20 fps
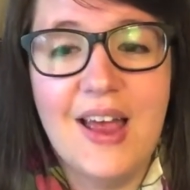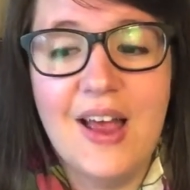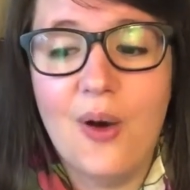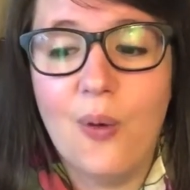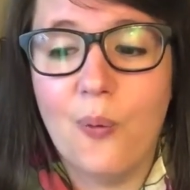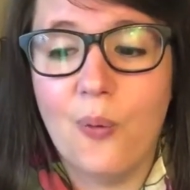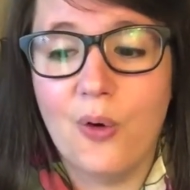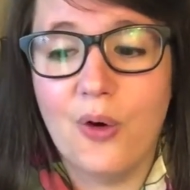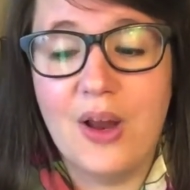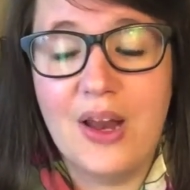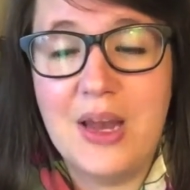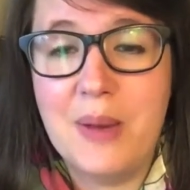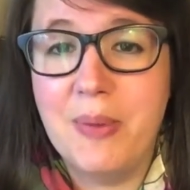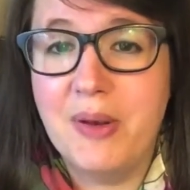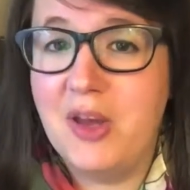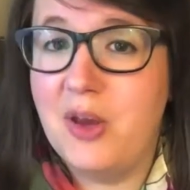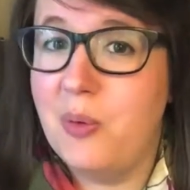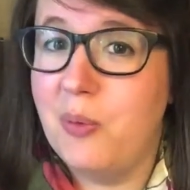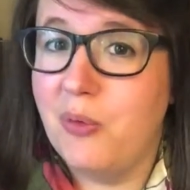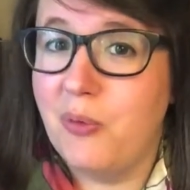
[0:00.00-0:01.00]
or
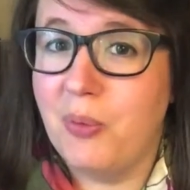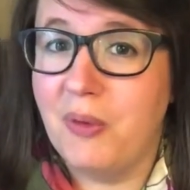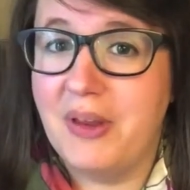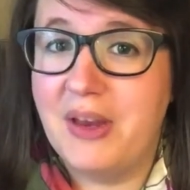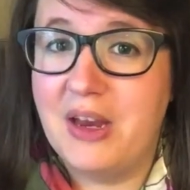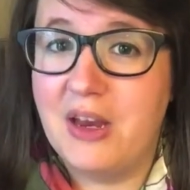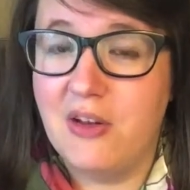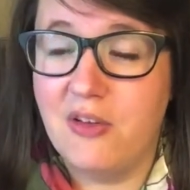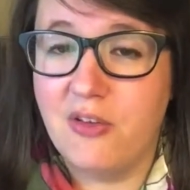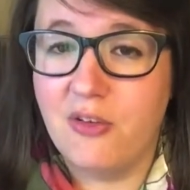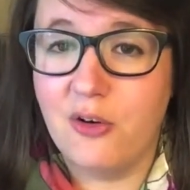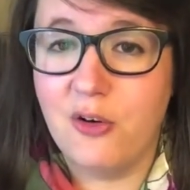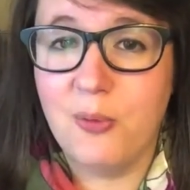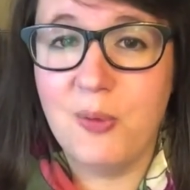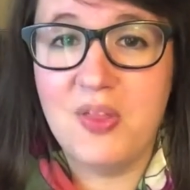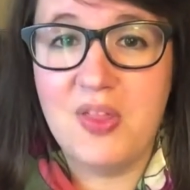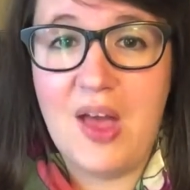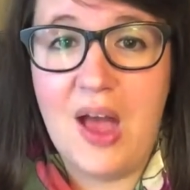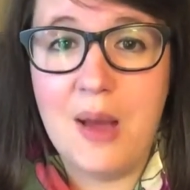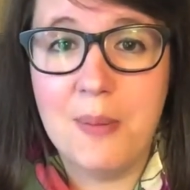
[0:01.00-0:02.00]
anybody who was really concerned
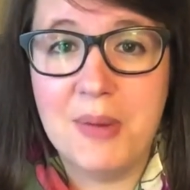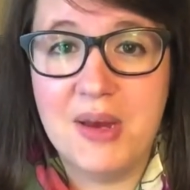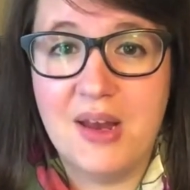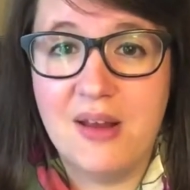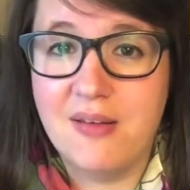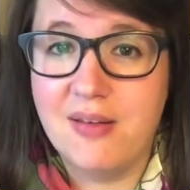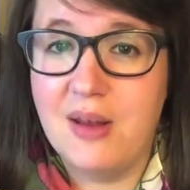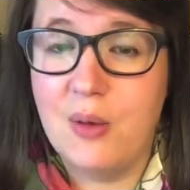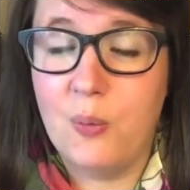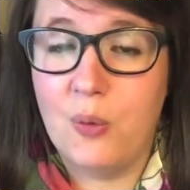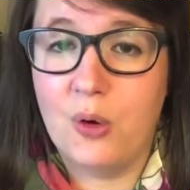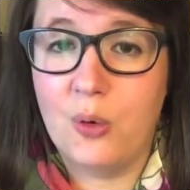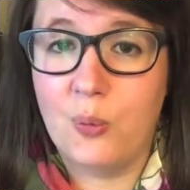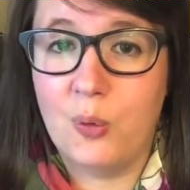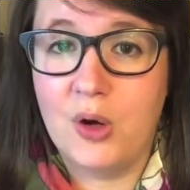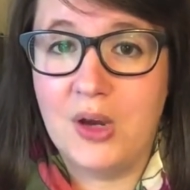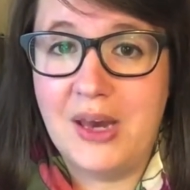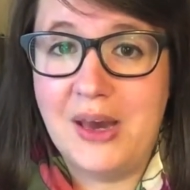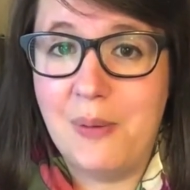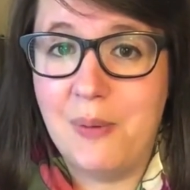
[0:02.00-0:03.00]
with that because they weren't
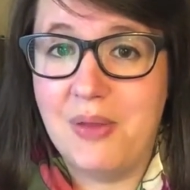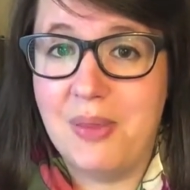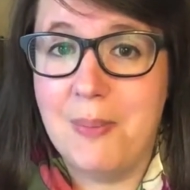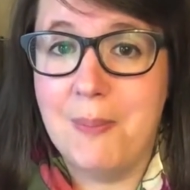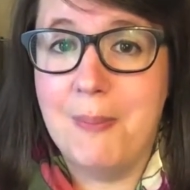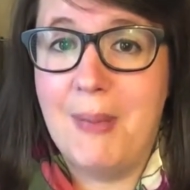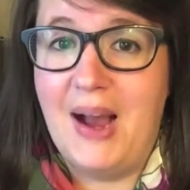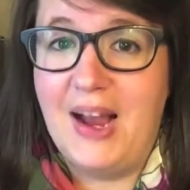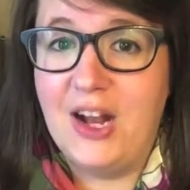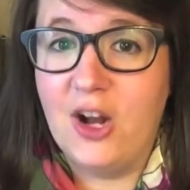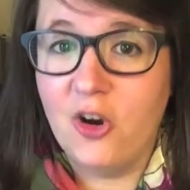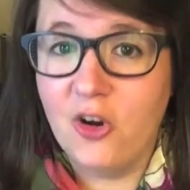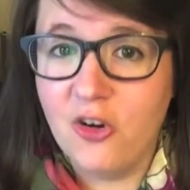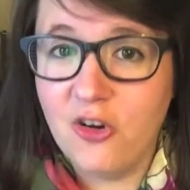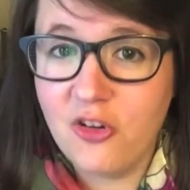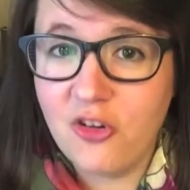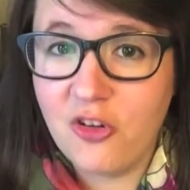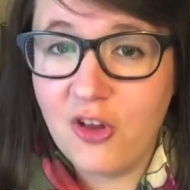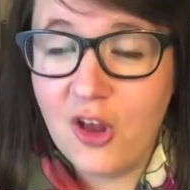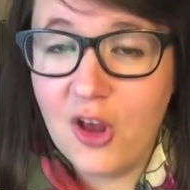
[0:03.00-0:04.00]
working with
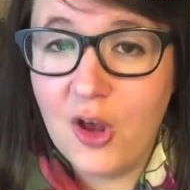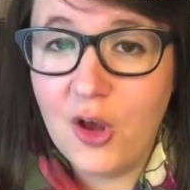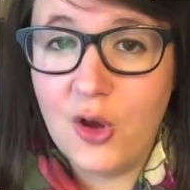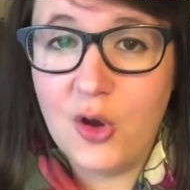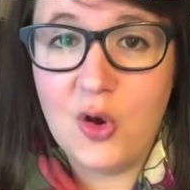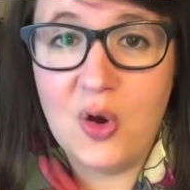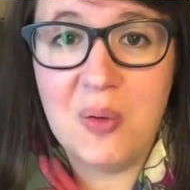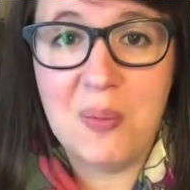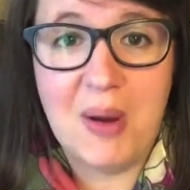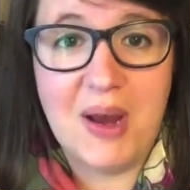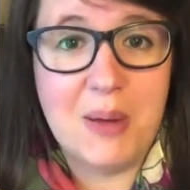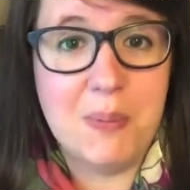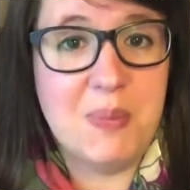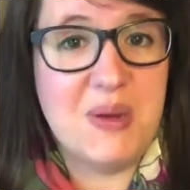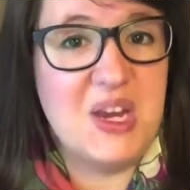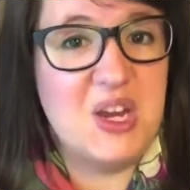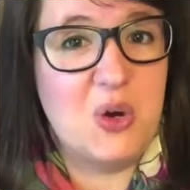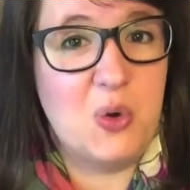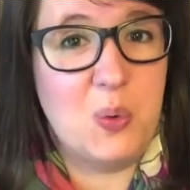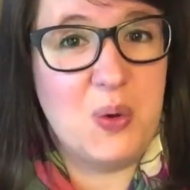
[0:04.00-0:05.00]
minors who might
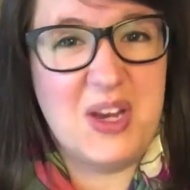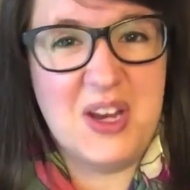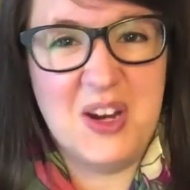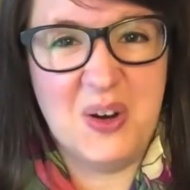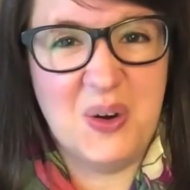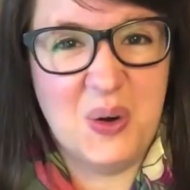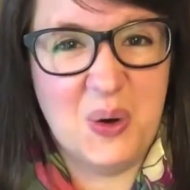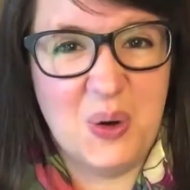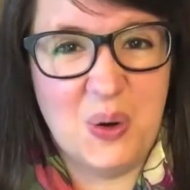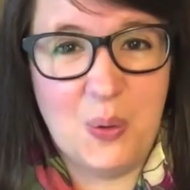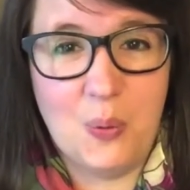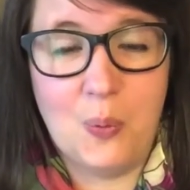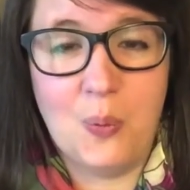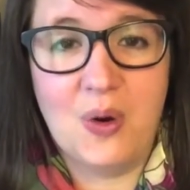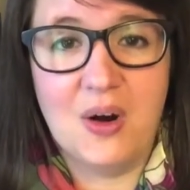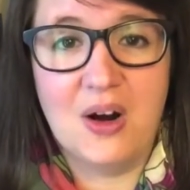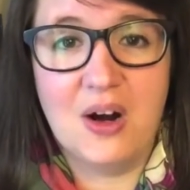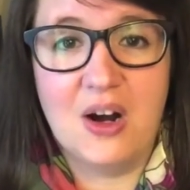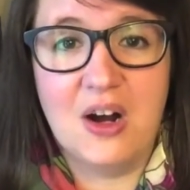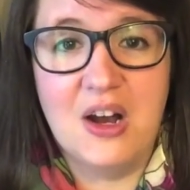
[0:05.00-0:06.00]
be queer
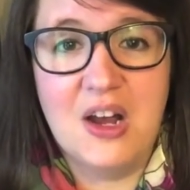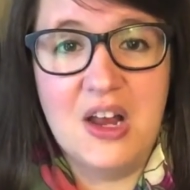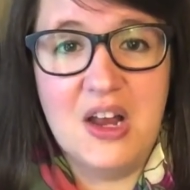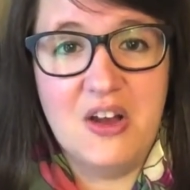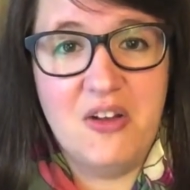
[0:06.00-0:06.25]
or,